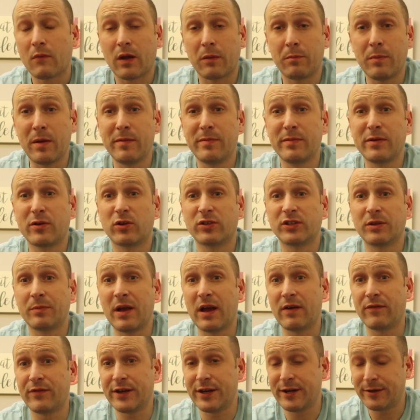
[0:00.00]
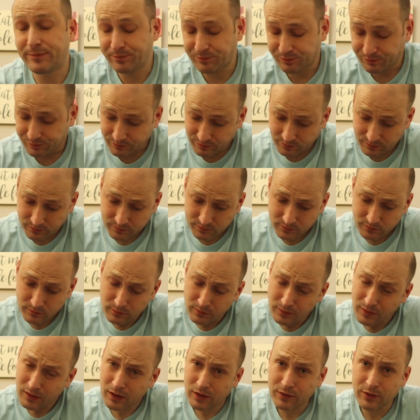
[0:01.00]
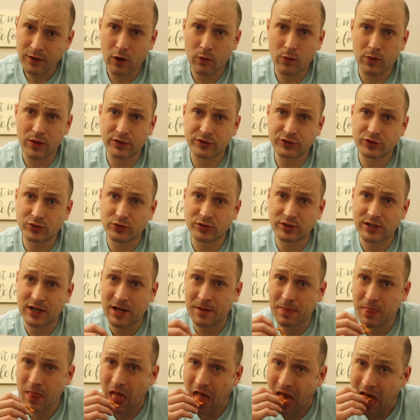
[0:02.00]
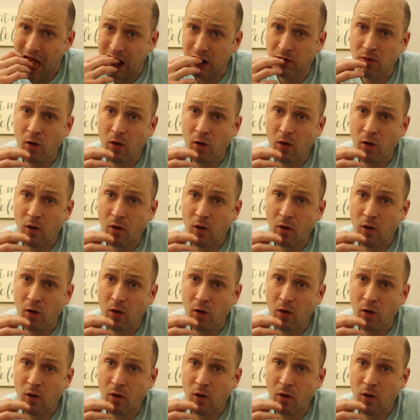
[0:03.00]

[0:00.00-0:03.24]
maybe because I'm heavier. Now with a 210,